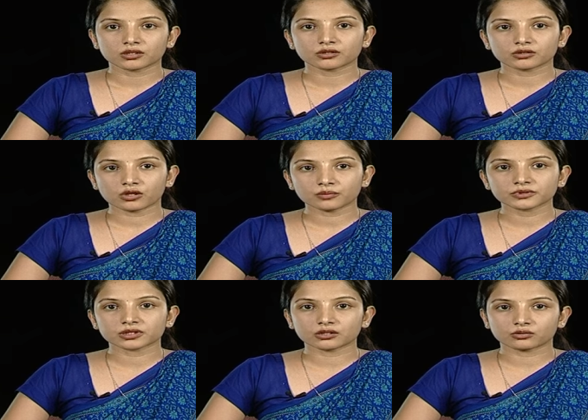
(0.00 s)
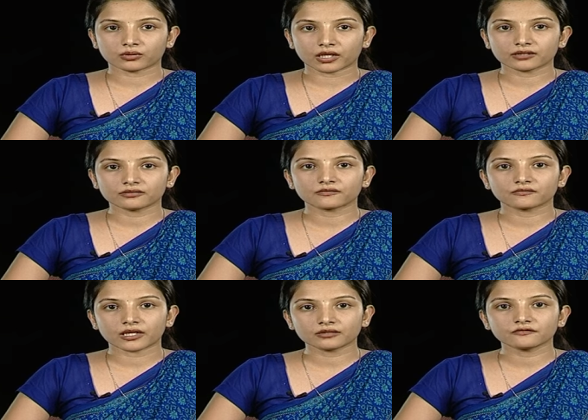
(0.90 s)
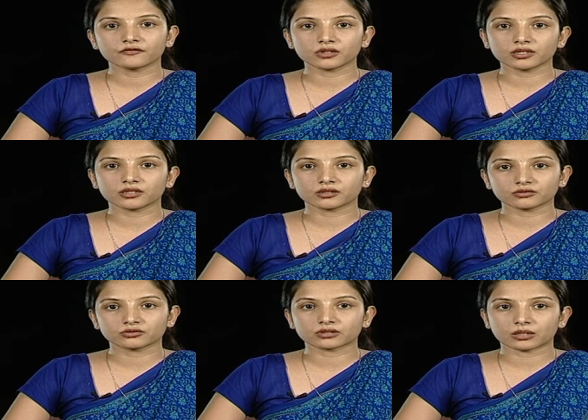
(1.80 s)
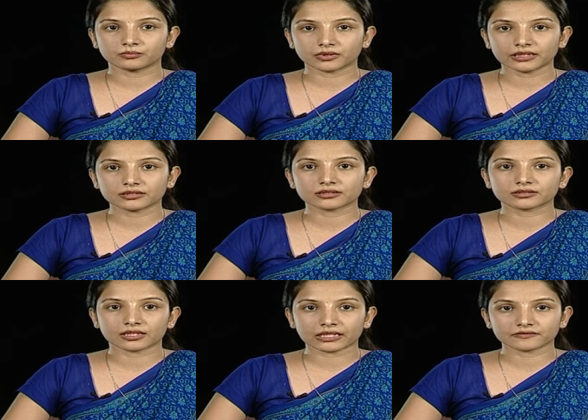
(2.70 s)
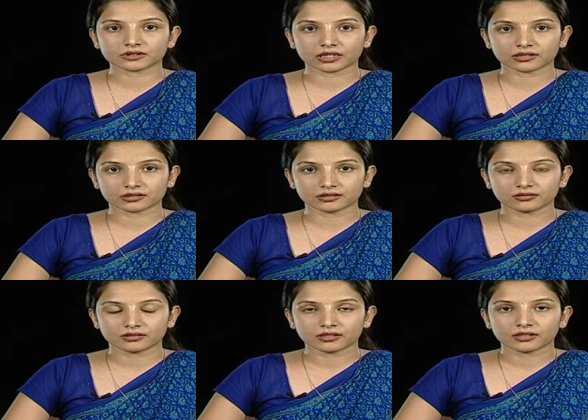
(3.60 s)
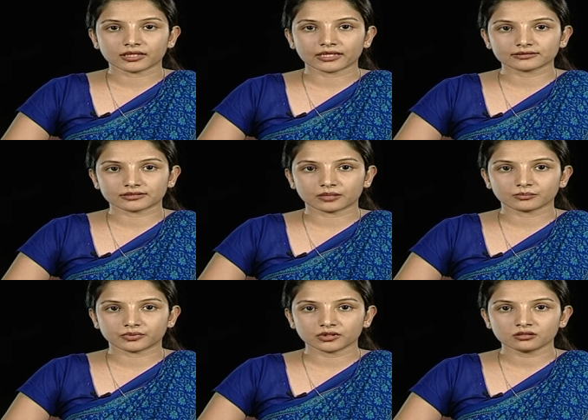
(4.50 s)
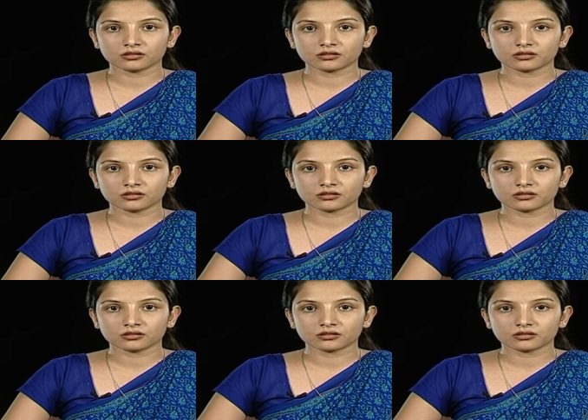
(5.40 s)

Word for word: Crops require one full year to complete its life cycle, example